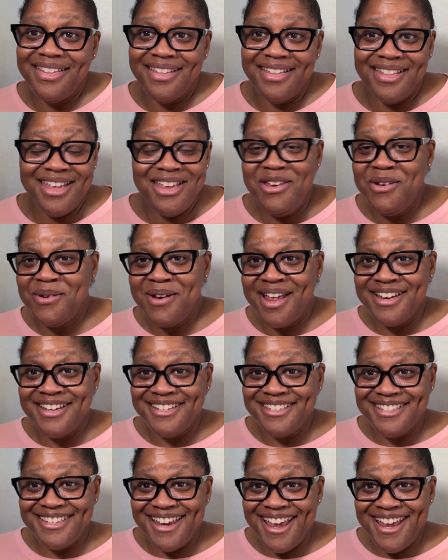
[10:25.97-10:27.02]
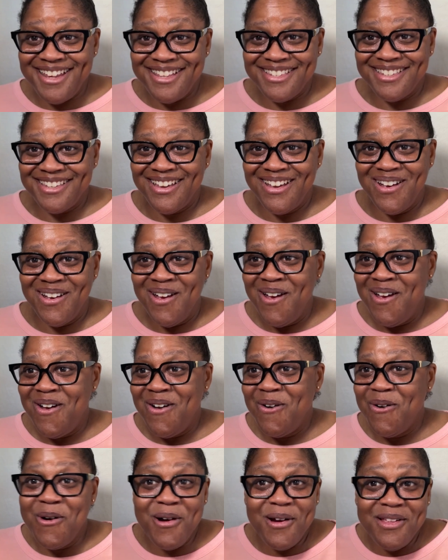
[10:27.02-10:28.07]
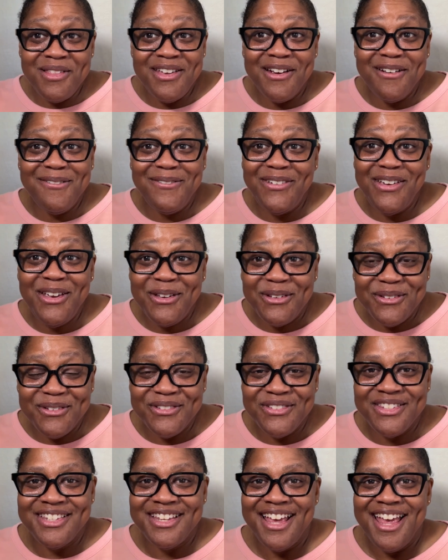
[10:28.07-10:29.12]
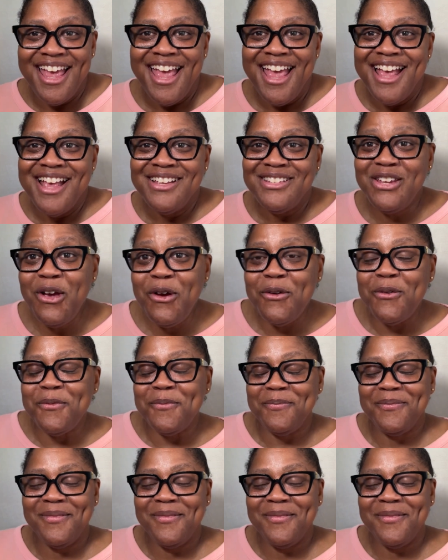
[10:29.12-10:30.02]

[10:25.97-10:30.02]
the United States or their fields. So